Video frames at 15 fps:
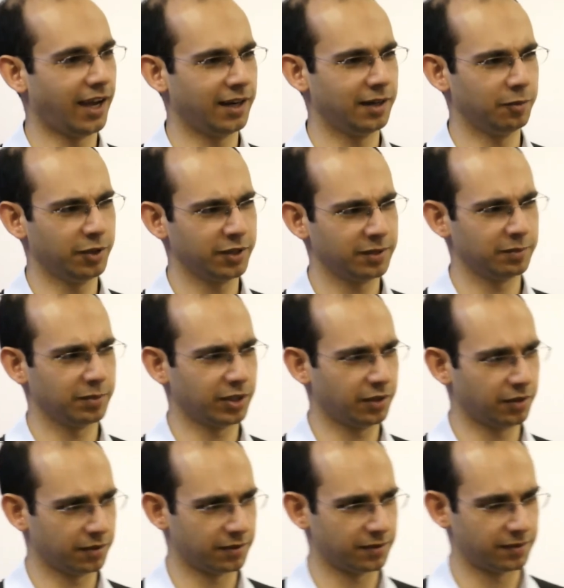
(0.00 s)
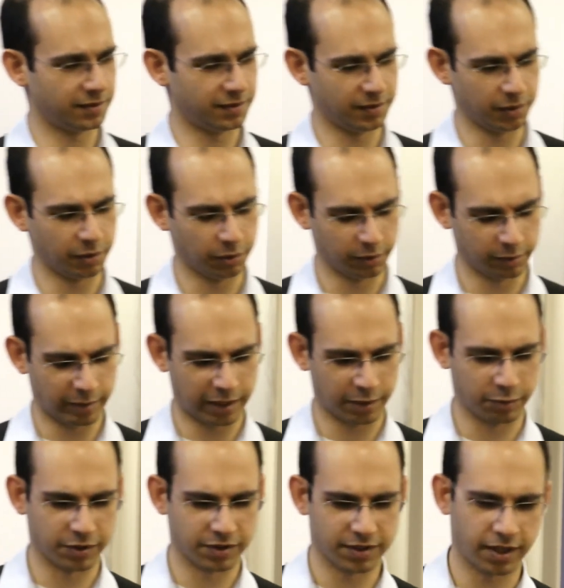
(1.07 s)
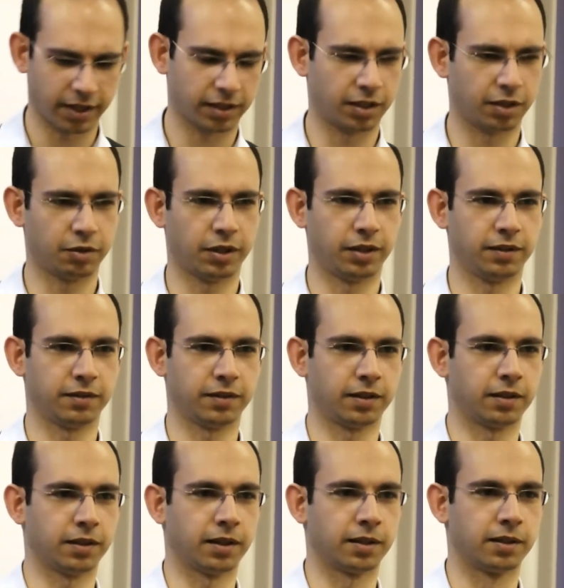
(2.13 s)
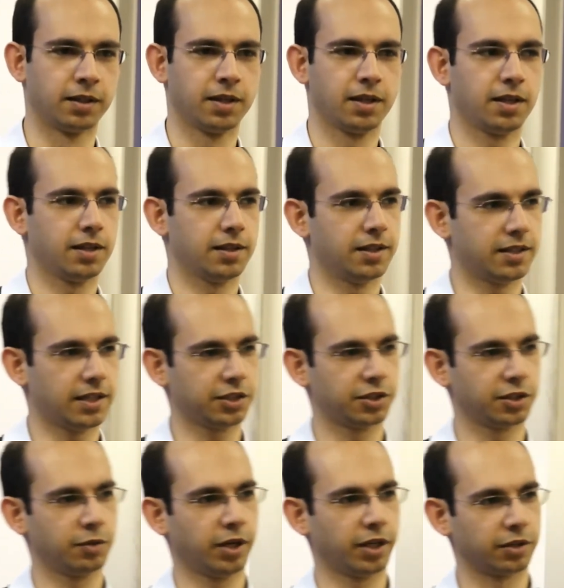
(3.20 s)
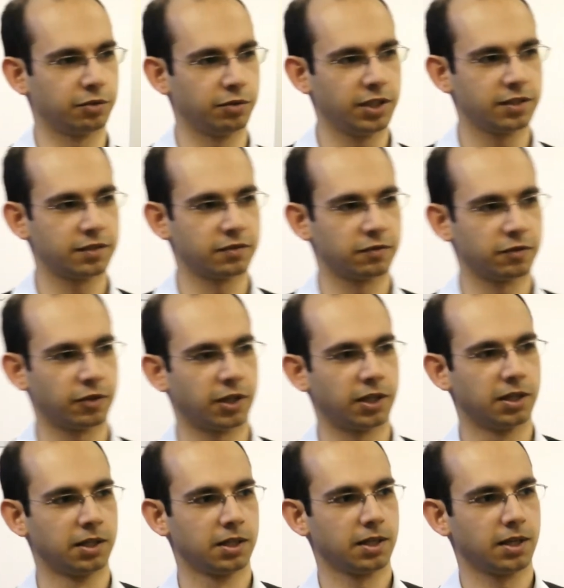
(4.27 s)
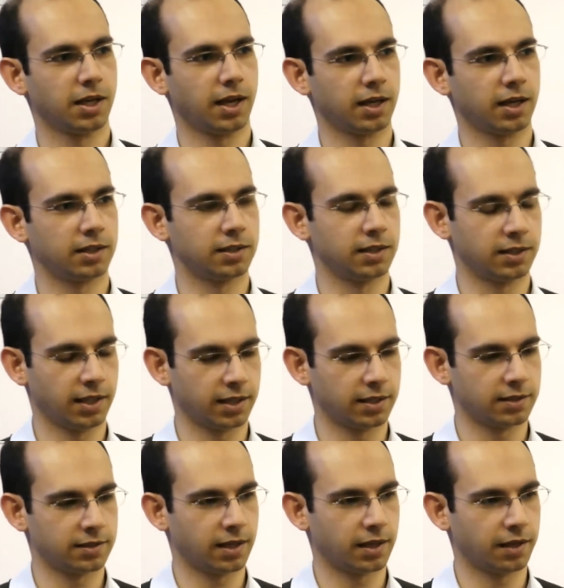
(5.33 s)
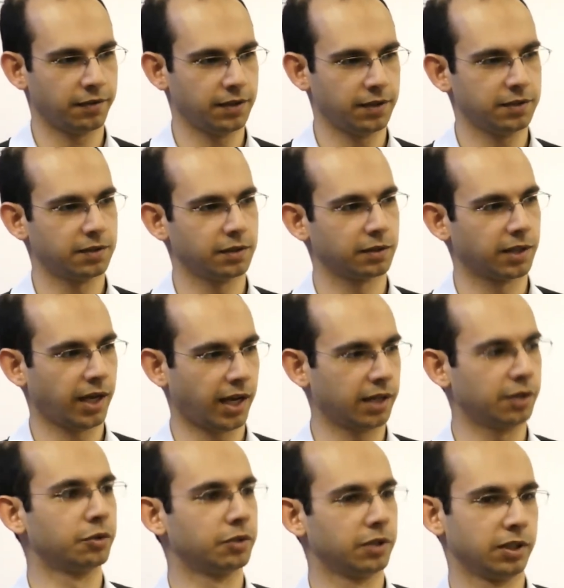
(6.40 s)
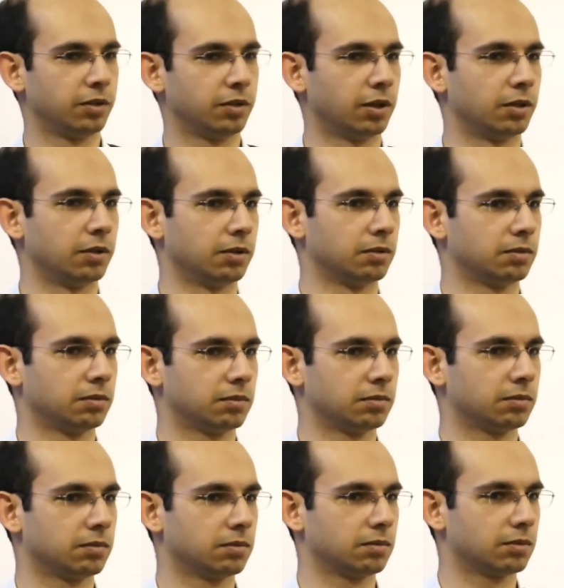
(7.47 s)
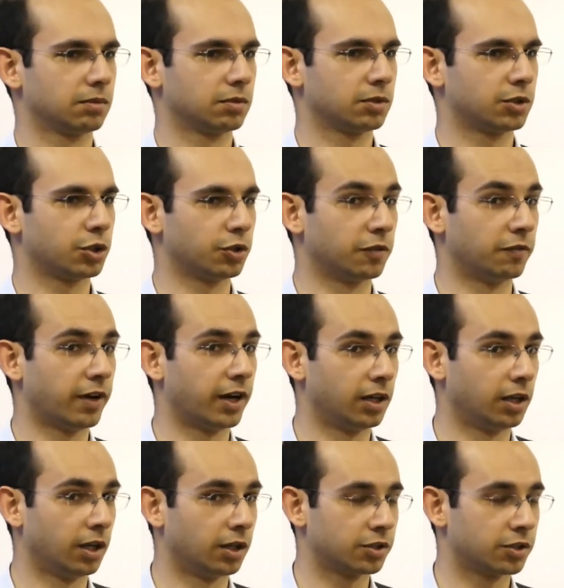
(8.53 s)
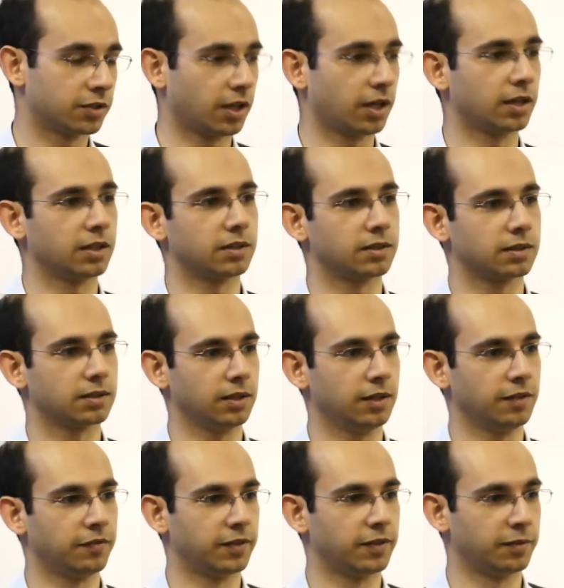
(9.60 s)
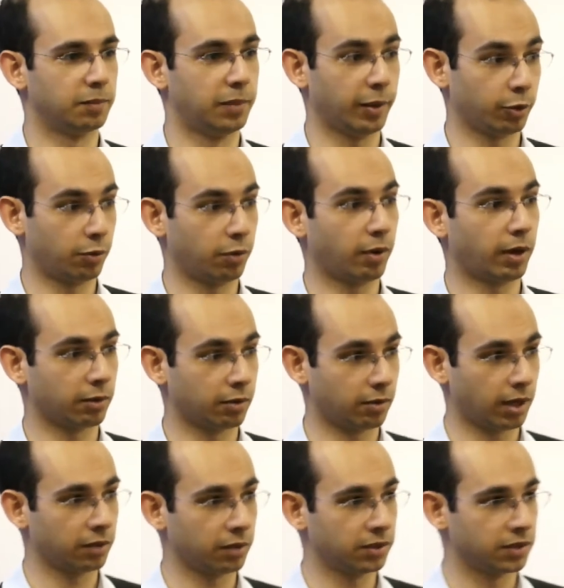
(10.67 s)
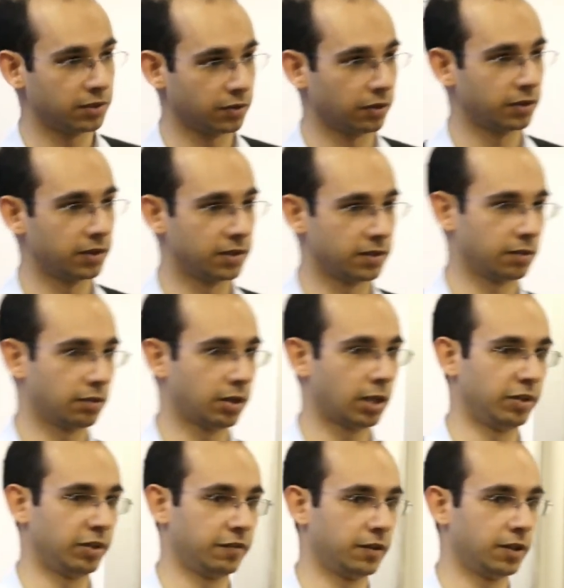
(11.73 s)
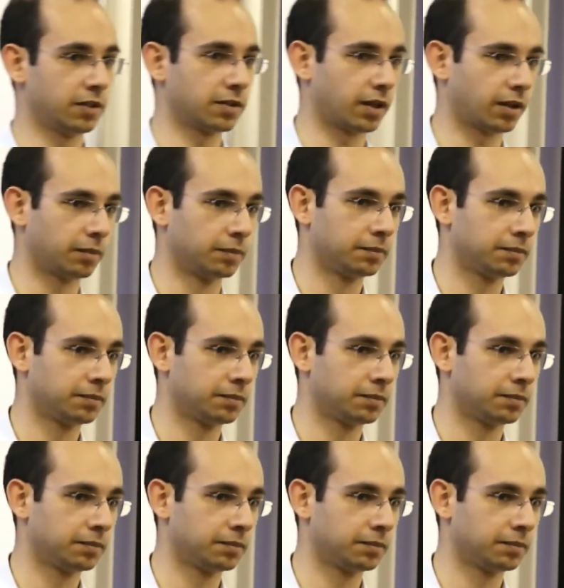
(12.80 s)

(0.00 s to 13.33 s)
And it wasn't because the old man was psychic or anything like that. There's actually quite a good reason for it, and that is that a thistle can only grow to a very large size if the ground it's on is incredibly fertile.